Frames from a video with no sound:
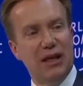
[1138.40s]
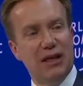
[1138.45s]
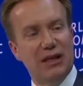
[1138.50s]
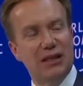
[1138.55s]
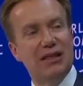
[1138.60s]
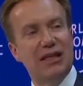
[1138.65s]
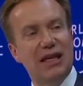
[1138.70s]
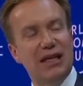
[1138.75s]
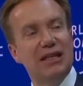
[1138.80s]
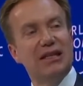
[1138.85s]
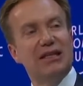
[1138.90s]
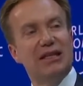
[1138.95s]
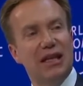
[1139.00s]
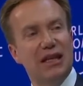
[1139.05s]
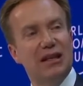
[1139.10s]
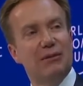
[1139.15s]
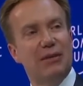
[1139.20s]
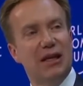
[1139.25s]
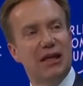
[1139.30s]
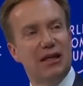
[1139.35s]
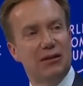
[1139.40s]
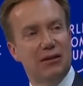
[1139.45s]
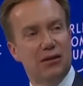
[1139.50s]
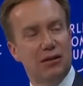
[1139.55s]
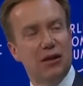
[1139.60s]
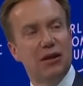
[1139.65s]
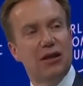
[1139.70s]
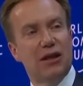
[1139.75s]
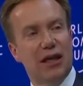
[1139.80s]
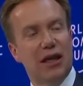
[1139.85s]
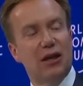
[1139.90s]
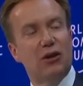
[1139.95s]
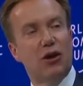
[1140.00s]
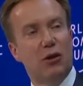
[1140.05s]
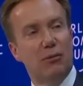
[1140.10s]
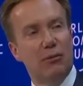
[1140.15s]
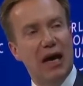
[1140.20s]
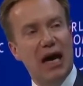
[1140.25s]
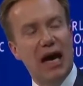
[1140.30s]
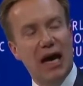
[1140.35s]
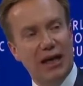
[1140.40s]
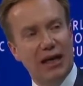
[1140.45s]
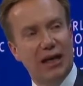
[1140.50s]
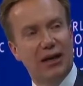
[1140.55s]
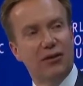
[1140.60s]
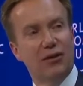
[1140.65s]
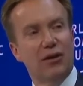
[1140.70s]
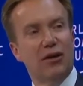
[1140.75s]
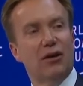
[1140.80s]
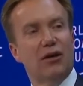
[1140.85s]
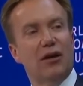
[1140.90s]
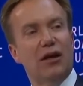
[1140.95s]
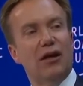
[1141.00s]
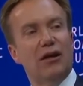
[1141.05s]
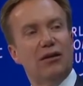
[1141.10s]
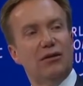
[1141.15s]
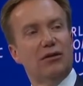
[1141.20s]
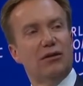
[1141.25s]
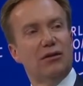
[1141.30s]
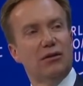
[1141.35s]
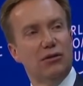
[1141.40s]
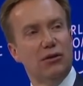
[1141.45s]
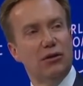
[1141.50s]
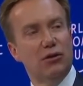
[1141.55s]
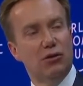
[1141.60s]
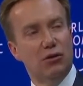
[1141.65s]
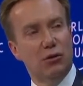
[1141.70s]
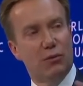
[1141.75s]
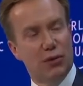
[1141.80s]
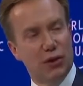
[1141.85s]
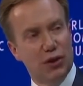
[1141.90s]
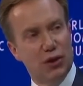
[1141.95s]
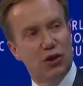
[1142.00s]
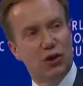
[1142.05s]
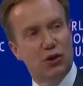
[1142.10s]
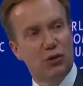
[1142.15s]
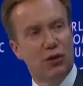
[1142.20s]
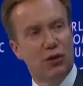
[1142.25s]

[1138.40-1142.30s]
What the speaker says: Pakistani Taliban can come back, and you're pretty